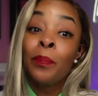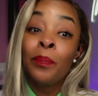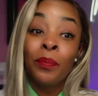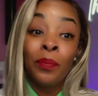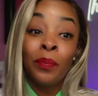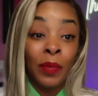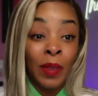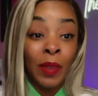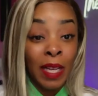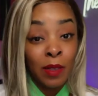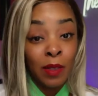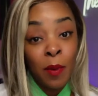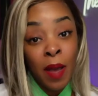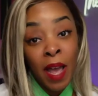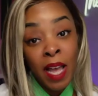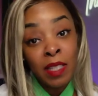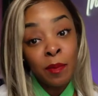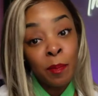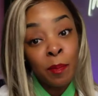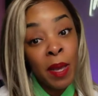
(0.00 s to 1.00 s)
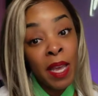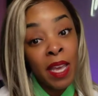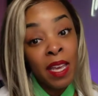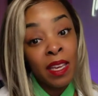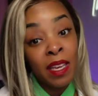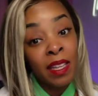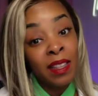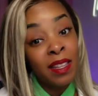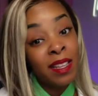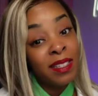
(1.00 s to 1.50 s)
that's why it's pink.
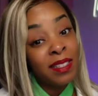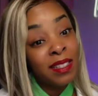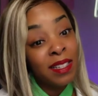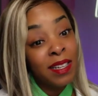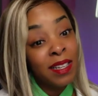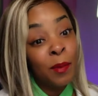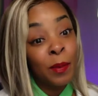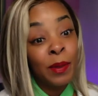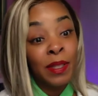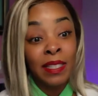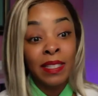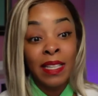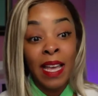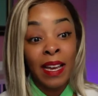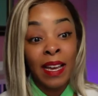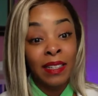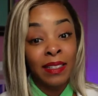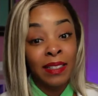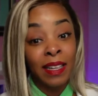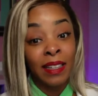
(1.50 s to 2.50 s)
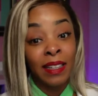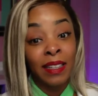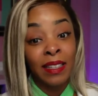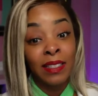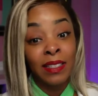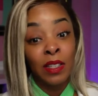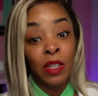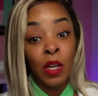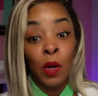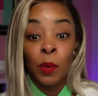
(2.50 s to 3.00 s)
It looks good with the psychedelics,
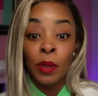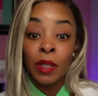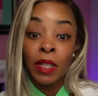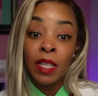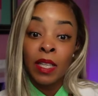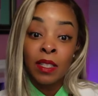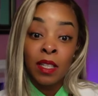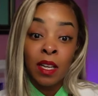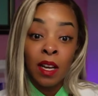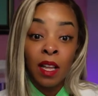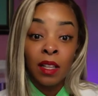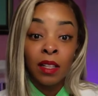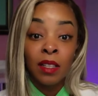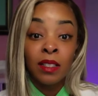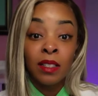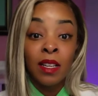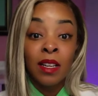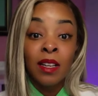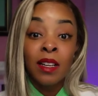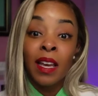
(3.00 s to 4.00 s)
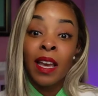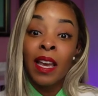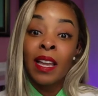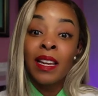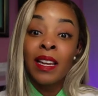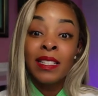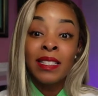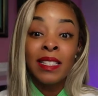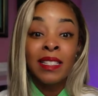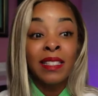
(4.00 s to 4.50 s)
you know, with these colors. And
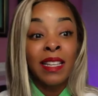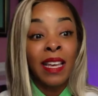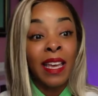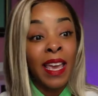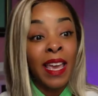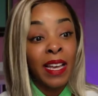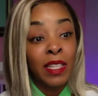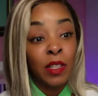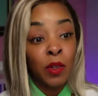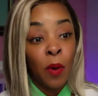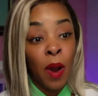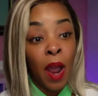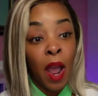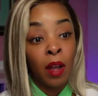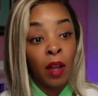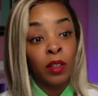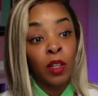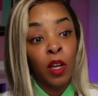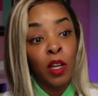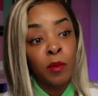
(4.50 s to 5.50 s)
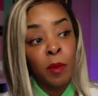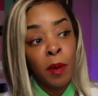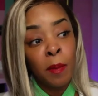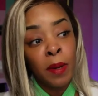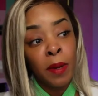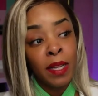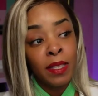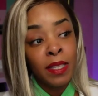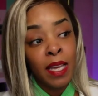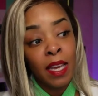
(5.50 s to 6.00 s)
this is the X crowd. Those people
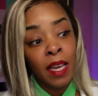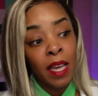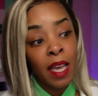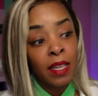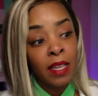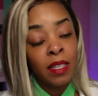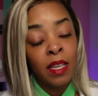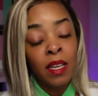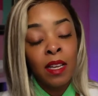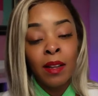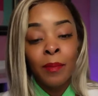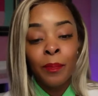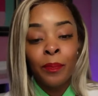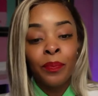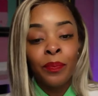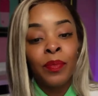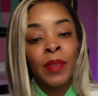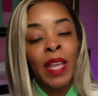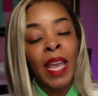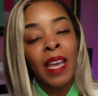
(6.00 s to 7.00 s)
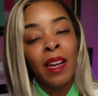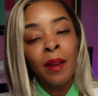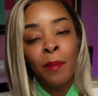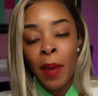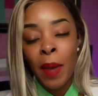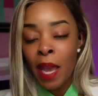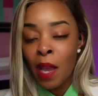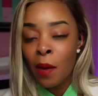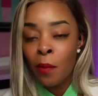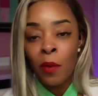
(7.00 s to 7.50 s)
that take X, they the
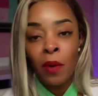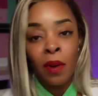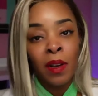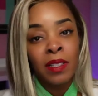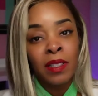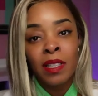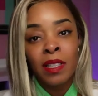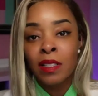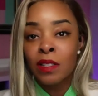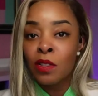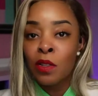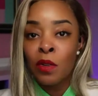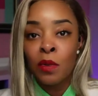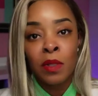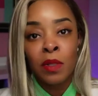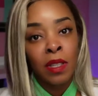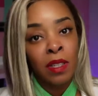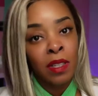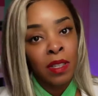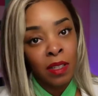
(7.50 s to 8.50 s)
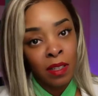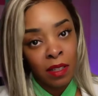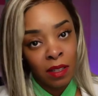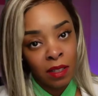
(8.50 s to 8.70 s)
main ones that's using the